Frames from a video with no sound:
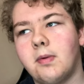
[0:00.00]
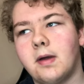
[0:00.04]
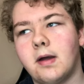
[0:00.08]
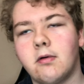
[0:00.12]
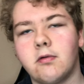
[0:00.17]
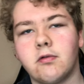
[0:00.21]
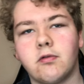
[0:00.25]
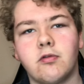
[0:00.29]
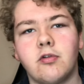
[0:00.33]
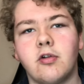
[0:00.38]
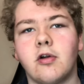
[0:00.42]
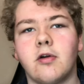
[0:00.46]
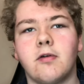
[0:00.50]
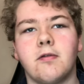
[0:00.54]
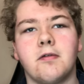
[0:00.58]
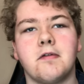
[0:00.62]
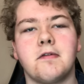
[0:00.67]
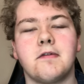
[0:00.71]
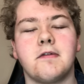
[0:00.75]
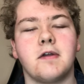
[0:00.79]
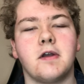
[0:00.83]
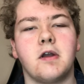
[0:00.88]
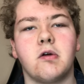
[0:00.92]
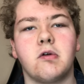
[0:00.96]
I was
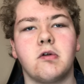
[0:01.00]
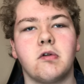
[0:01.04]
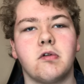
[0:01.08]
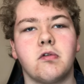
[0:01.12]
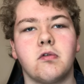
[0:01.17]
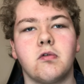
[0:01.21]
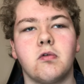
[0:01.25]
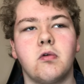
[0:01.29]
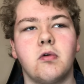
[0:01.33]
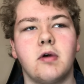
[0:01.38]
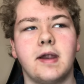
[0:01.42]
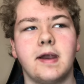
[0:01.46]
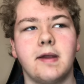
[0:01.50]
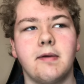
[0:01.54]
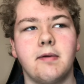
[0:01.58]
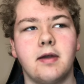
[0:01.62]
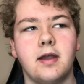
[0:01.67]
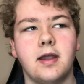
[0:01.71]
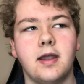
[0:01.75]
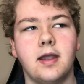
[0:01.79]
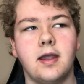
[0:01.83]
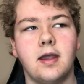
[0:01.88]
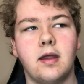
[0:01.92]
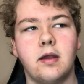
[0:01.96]
nervous to go to school anyway.